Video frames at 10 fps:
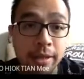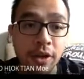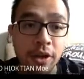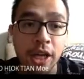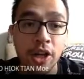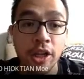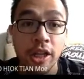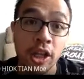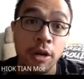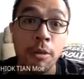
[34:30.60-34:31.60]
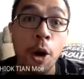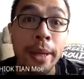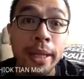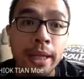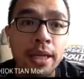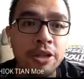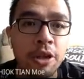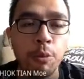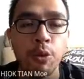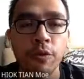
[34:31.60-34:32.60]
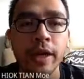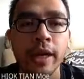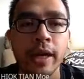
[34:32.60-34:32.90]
Okay, not the thermometer stop moving.